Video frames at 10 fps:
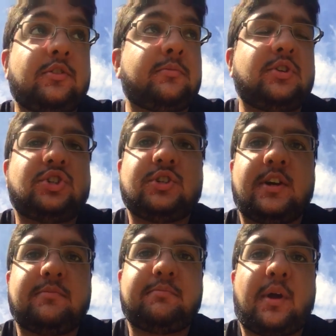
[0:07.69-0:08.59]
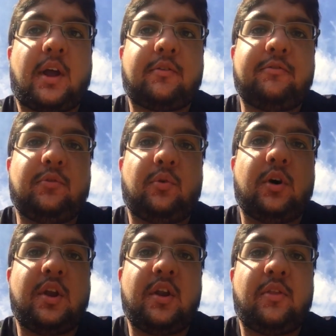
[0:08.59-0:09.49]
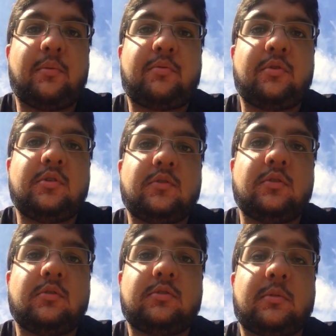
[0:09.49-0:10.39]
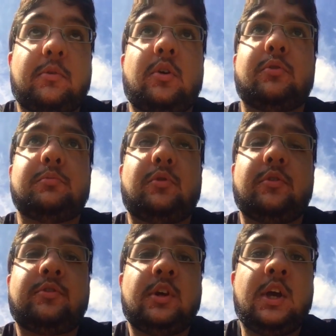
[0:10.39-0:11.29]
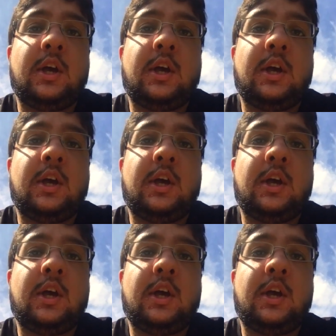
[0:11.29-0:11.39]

It's me, Shane, back for another preview of the Golden Boys